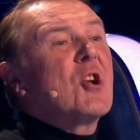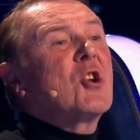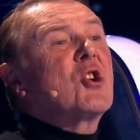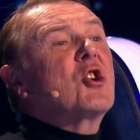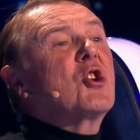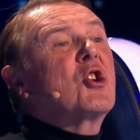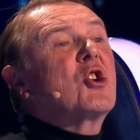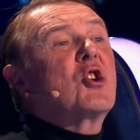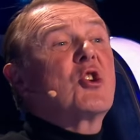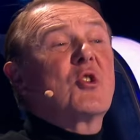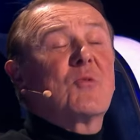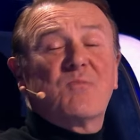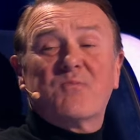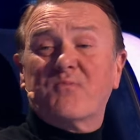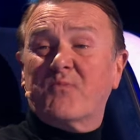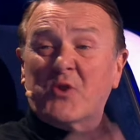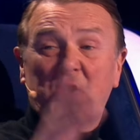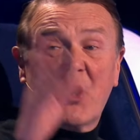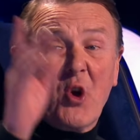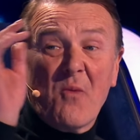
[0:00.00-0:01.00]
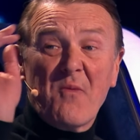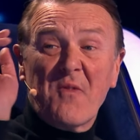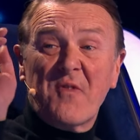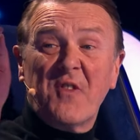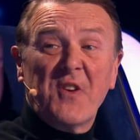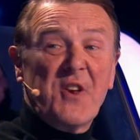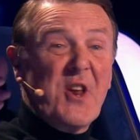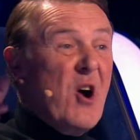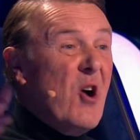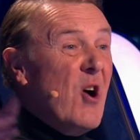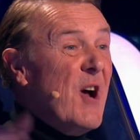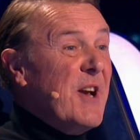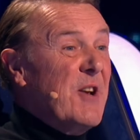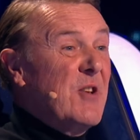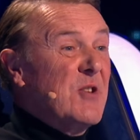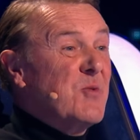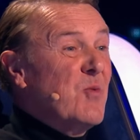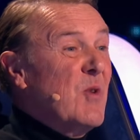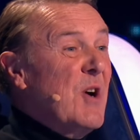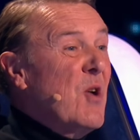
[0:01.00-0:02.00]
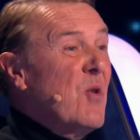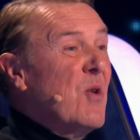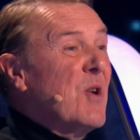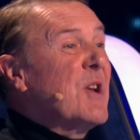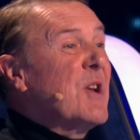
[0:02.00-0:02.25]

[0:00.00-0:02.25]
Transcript: what have you gone for? Gone for nine as gone well. Gone for